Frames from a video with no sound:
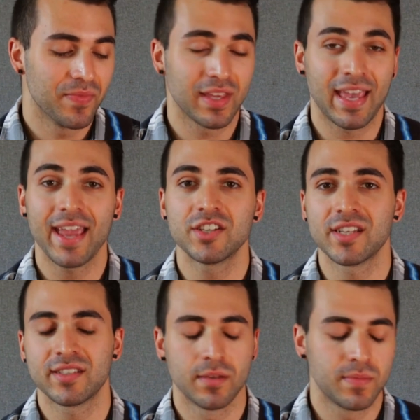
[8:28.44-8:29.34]
The caged
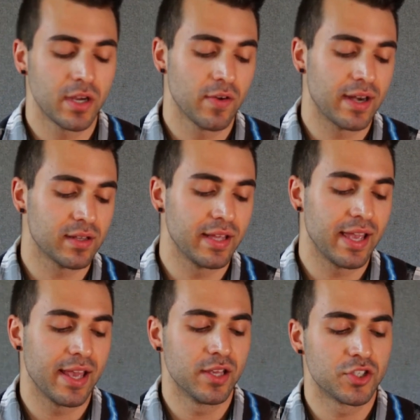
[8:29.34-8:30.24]
system theoretically
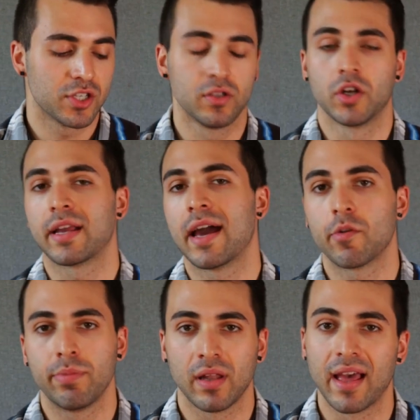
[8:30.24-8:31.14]
is just learning how
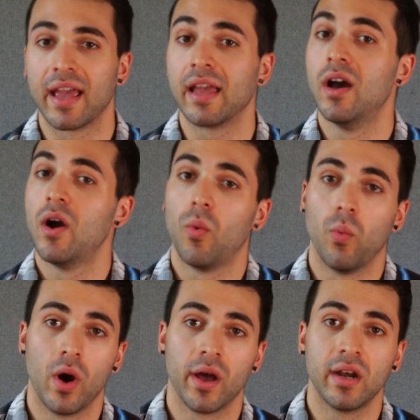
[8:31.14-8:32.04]
to play
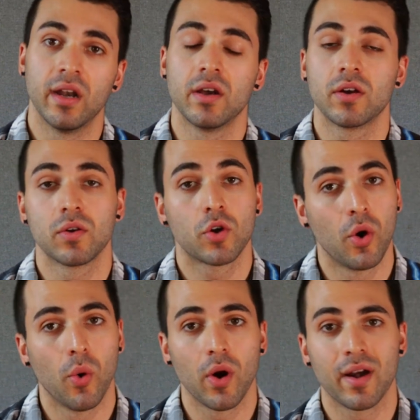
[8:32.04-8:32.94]
one
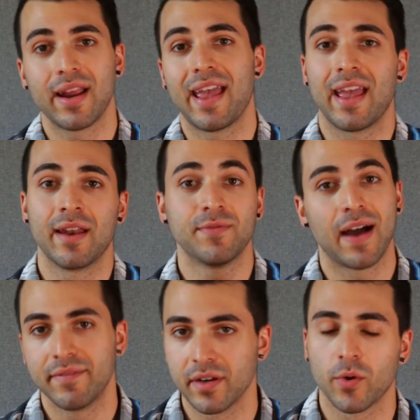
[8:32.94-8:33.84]
chord in
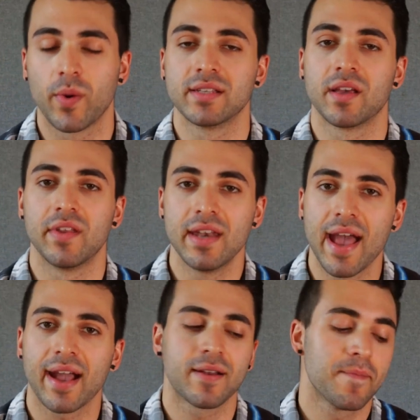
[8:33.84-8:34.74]
5 different ways on the
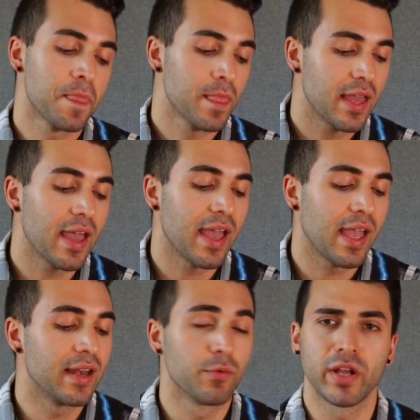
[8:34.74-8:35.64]
neck.
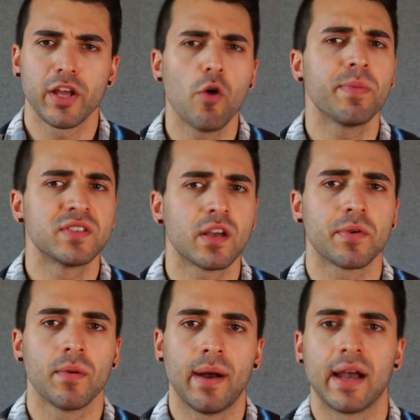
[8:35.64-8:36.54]
And it really opens up
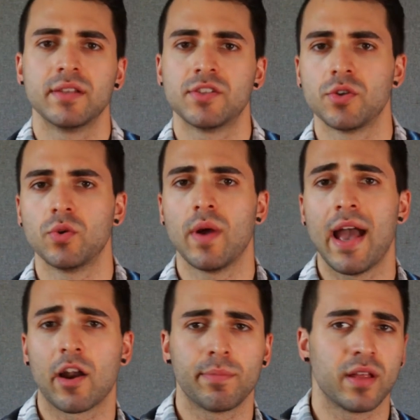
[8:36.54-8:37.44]
your mind to
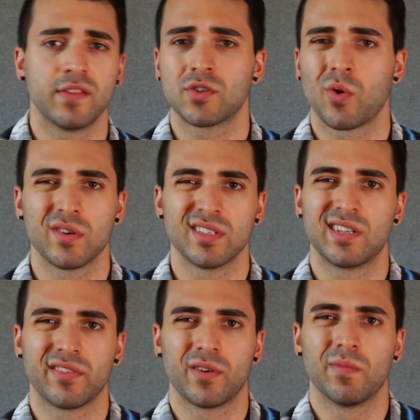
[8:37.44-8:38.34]
how to play these chords in
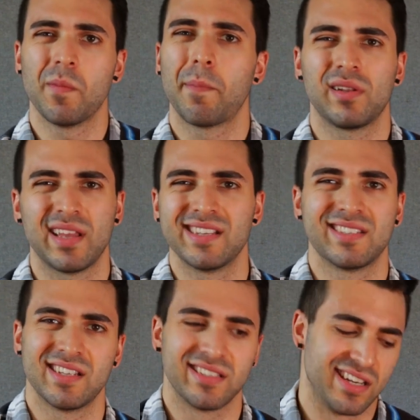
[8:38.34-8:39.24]
different
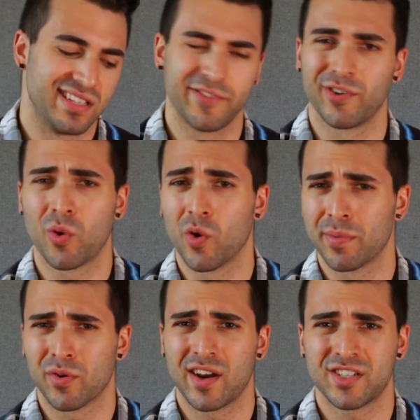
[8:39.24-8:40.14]
places and different chord
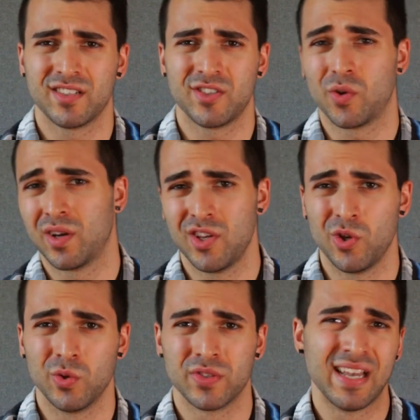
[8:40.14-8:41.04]
progressions you can
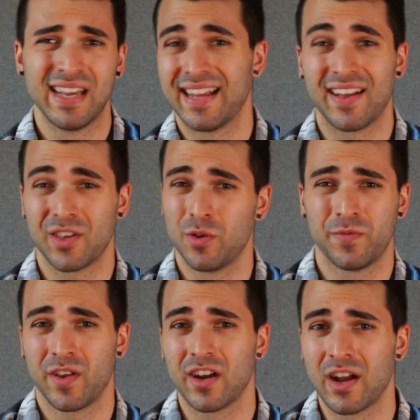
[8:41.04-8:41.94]
use now that you've
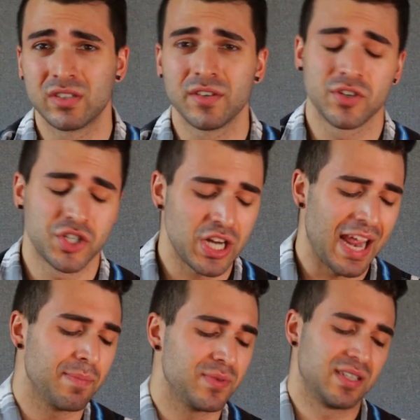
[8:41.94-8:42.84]
figured out different
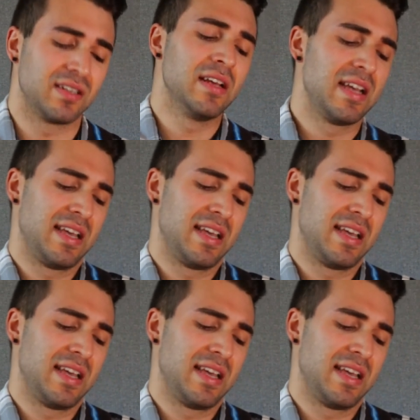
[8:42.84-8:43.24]
shapes and